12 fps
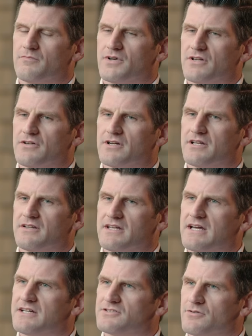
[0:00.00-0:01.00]
But look at the
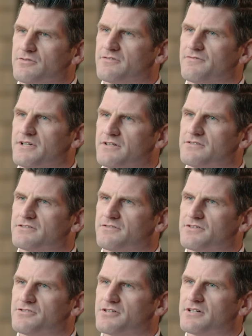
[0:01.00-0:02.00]
guys holding their fingers on
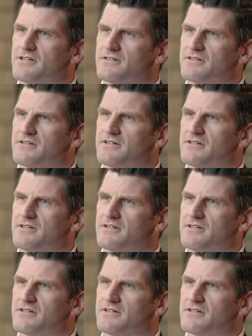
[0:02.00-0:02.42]
the trigger.